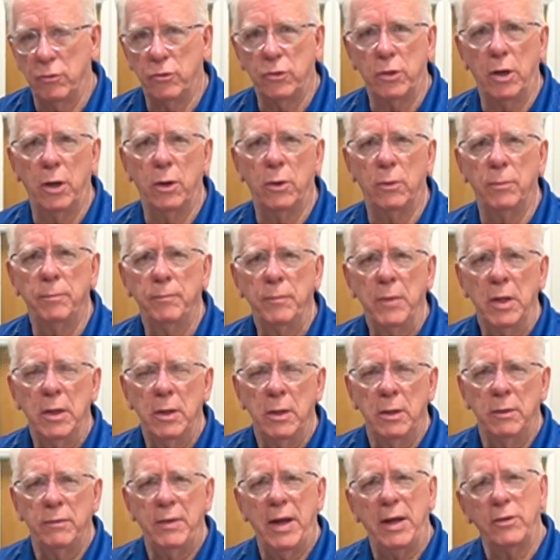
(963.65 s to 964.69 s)
So
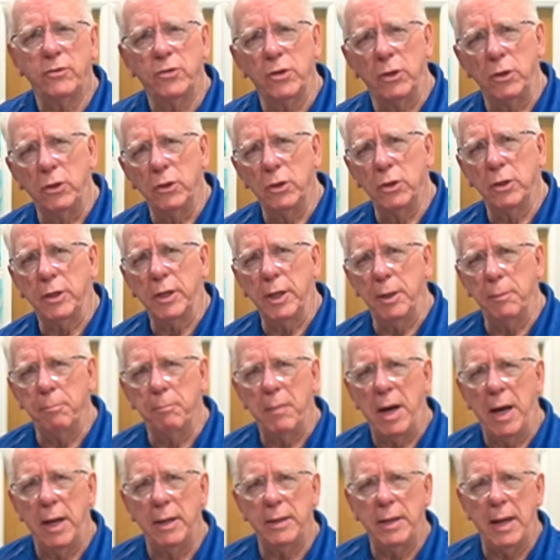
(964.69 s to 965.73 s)
that's a look at
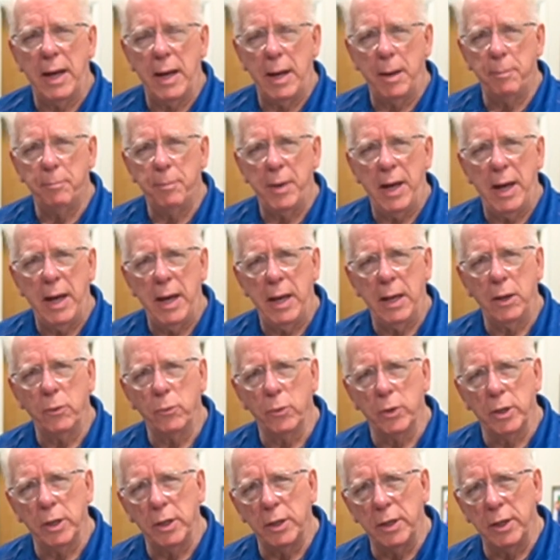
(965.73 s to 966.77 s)
my dive bag.
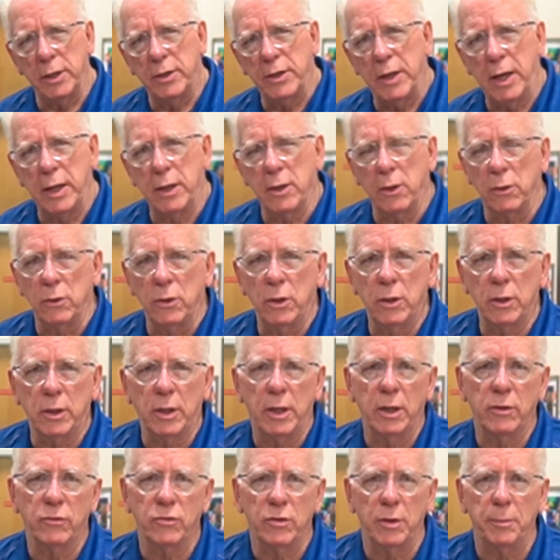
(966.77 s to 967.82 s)
We're gonna take a
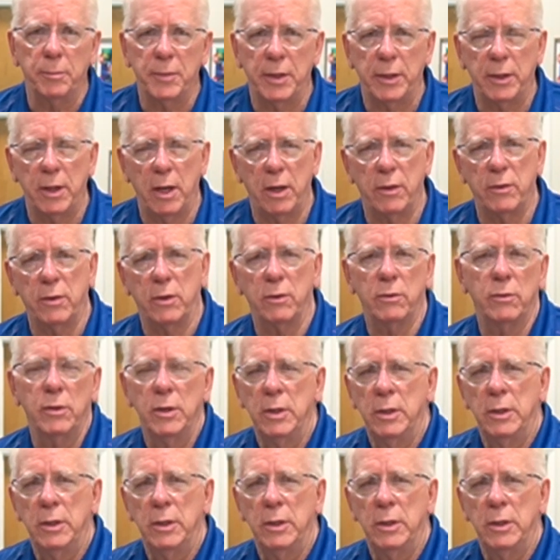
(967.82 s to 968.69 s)
look at some of the other